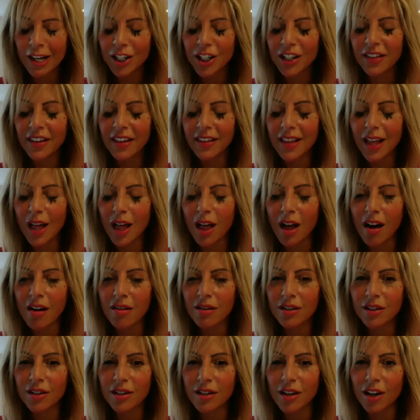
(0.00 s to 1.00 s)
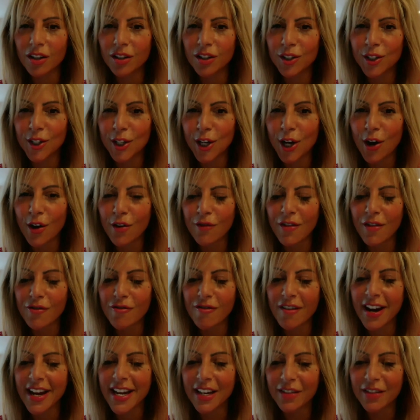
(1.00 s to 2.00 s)
Do you think that un- undercover
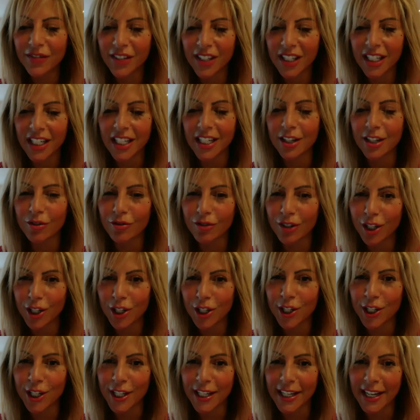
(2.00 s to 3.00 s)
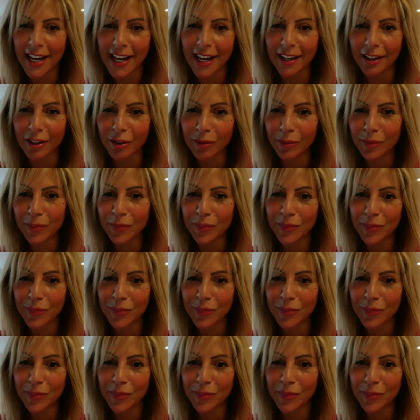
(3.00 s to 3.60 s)
rave scene will return again?